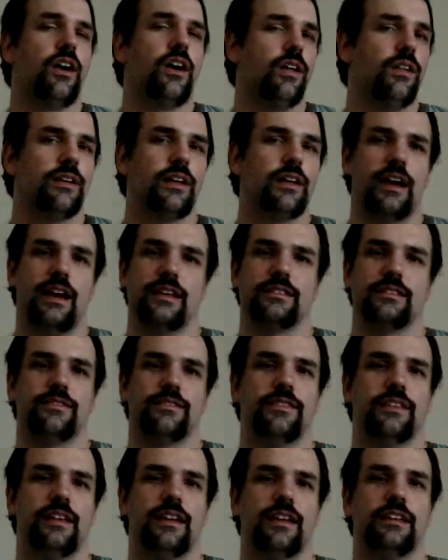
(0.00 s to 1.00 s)
all kinds of
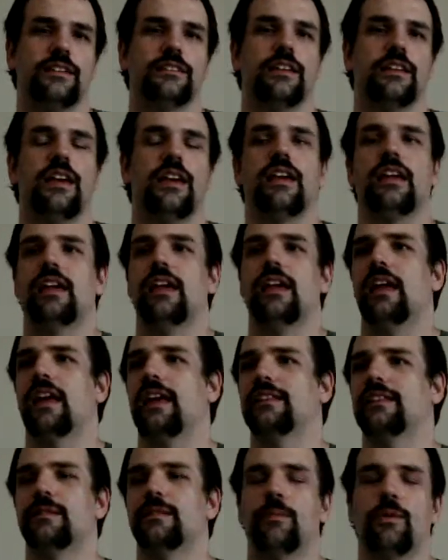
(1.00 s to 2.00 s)
things.
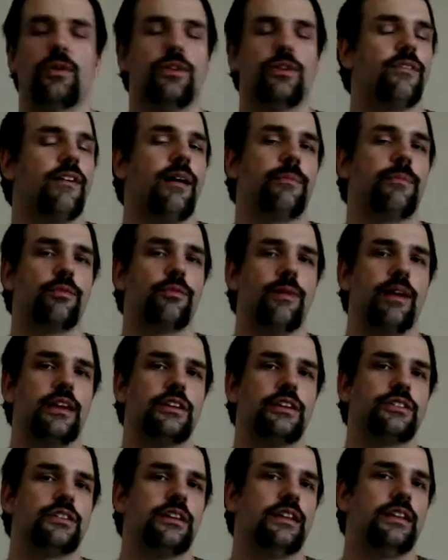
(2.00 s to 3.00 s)
It's a mode of
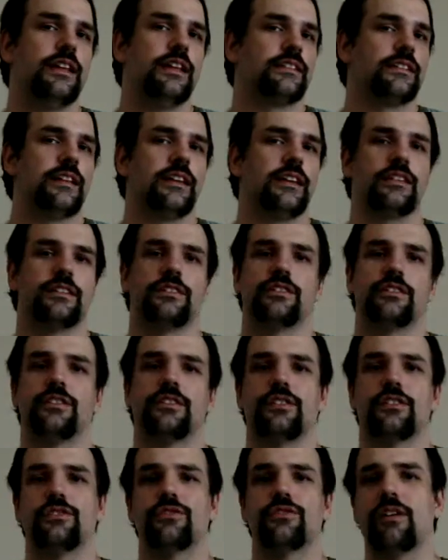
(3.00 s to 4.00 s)
operation, it's connected to
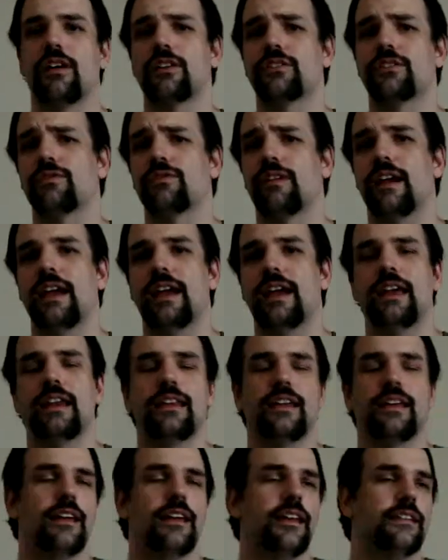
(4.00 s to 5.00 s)
the drug trade,
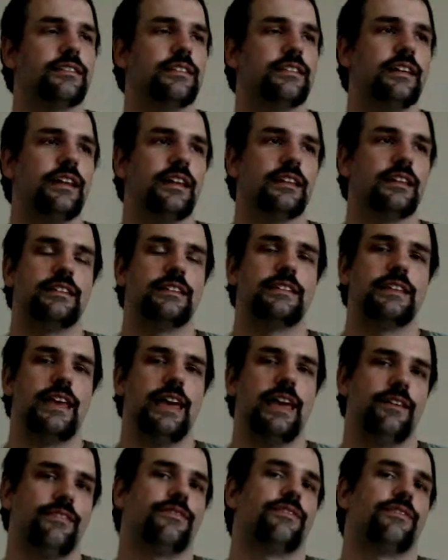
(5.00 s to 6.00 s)
it's connected to
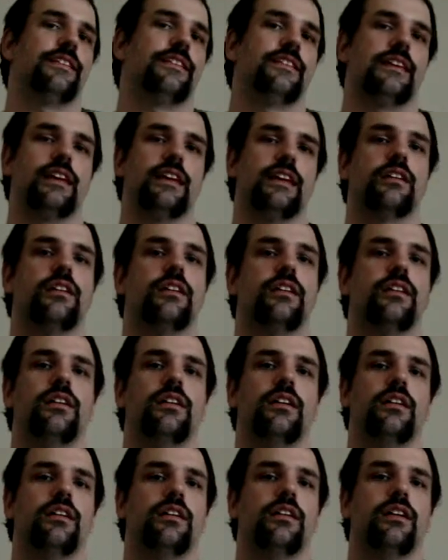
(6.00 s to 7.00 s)
everything.
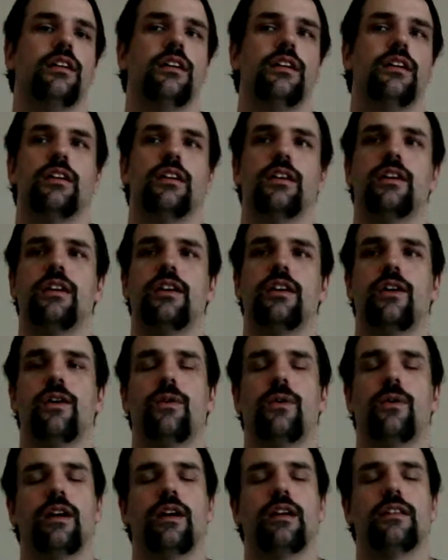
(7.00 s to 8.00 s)
You
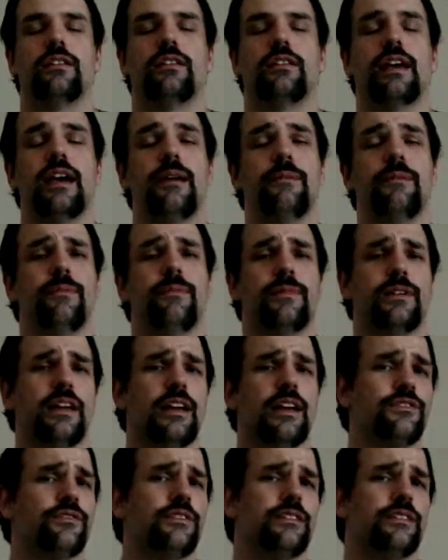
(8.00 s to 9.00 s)
know, the
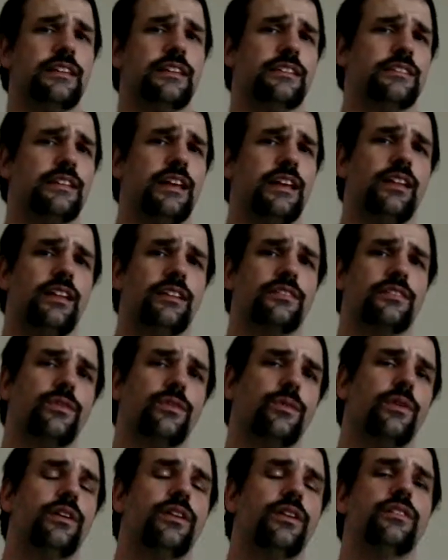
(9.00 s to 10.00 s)
countries that sell us
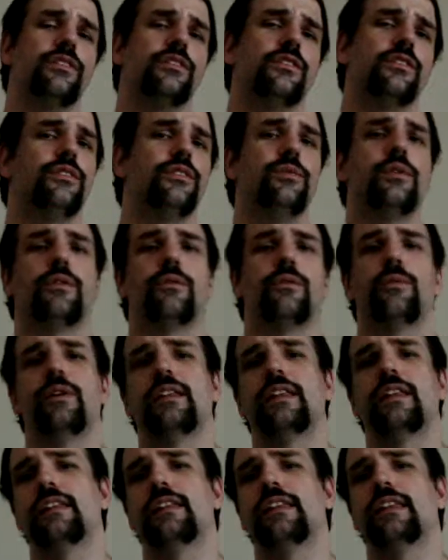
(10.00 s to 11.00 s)
oil do it
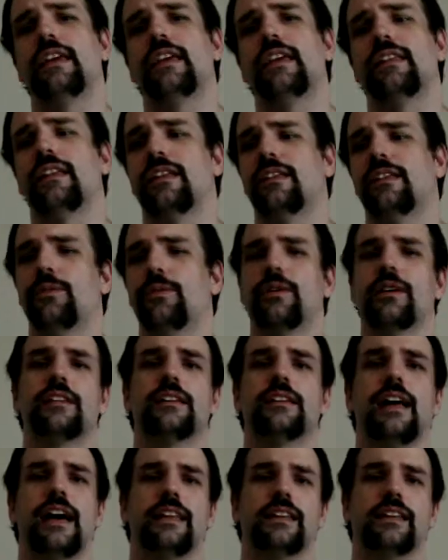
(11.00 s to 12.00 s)
willingly, they do it
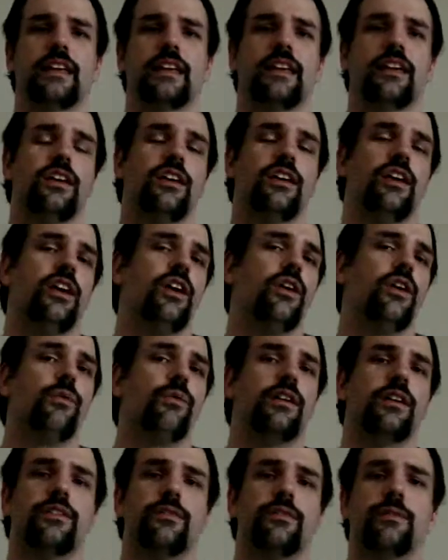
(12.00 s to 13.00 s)
gladly.
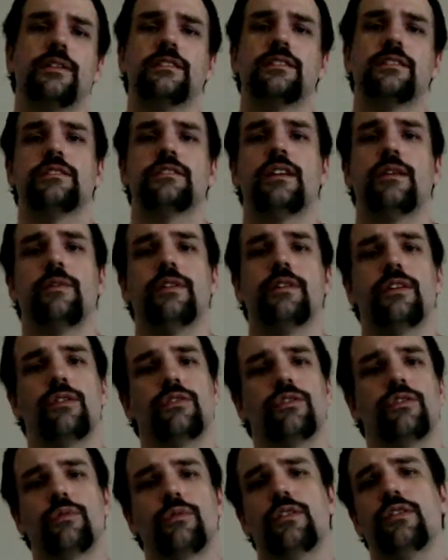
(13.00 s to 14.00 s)
One of the reasons that we
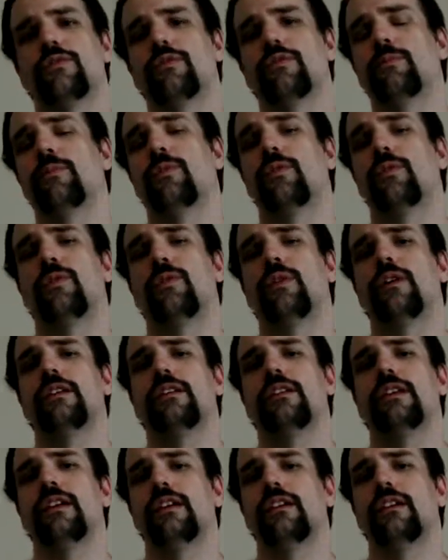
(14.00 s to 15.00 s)
don't drill for more oil
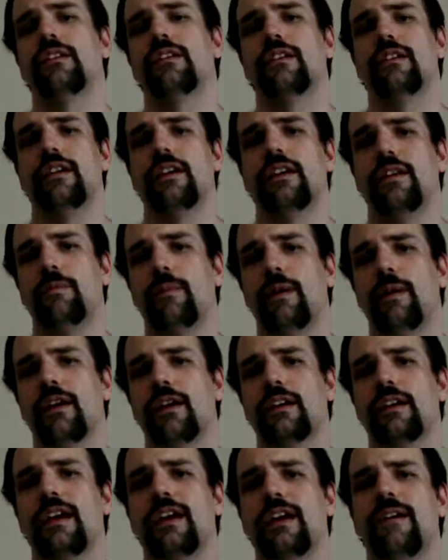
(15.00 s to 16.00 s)
here in
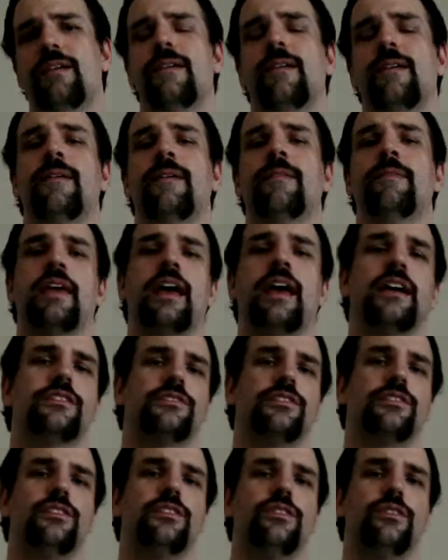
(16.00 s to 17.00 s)
America has
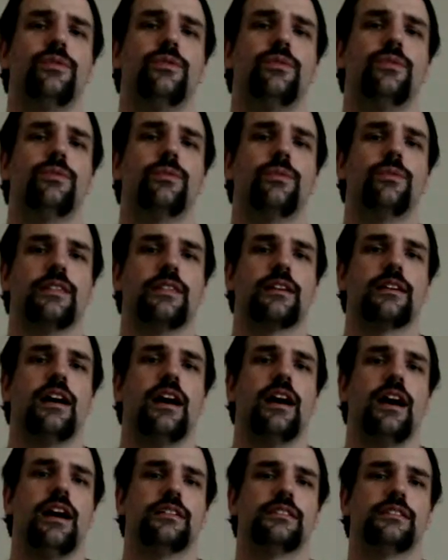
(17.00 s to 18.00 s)
to do with the
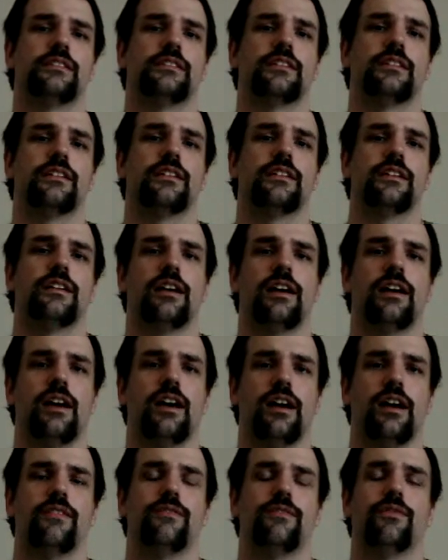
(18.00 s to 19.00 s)
cost
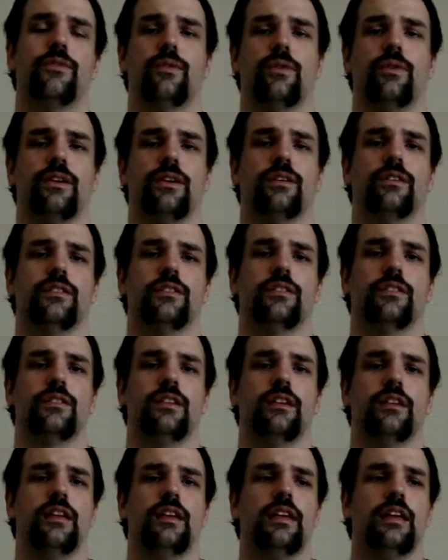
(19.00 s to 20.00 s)
of oil
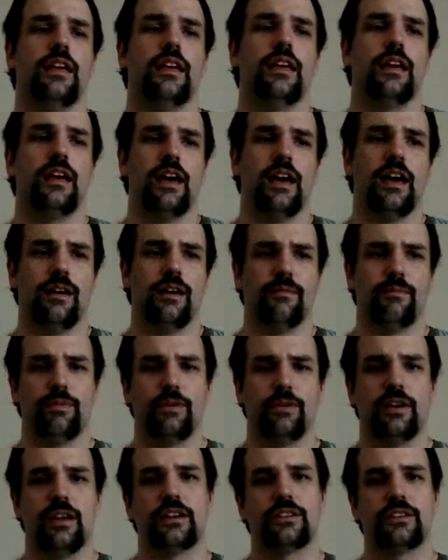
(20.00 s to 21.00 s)

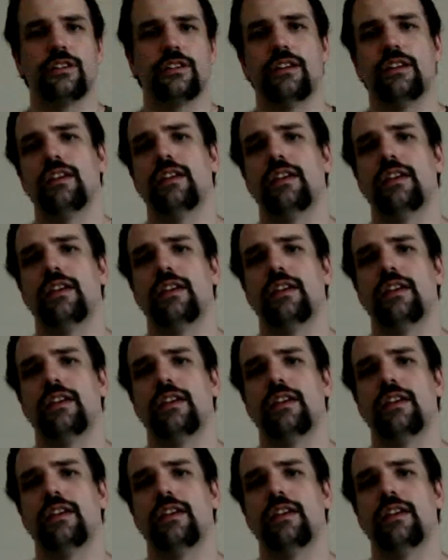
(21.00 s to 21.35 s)
production.